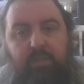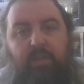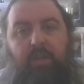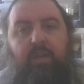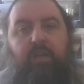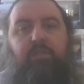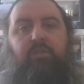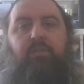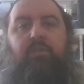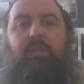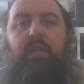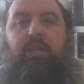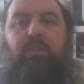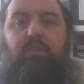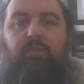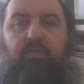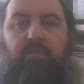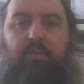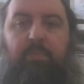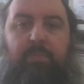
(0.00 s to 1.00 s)
The actual
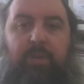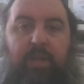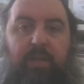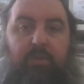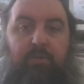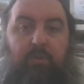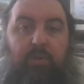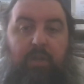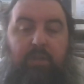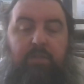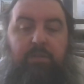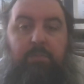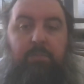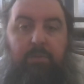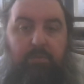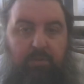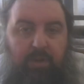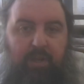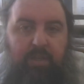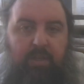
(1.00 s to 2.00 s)
nature of the plagues were actually
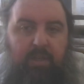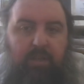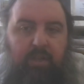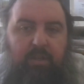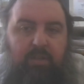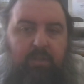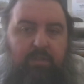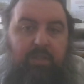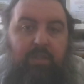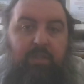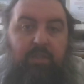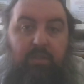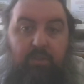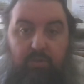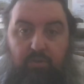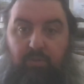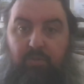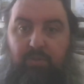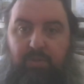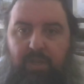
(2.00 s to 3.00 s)
miraculous in the
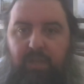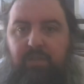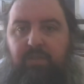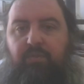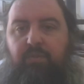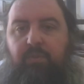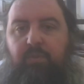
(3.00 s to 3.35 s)
true sense of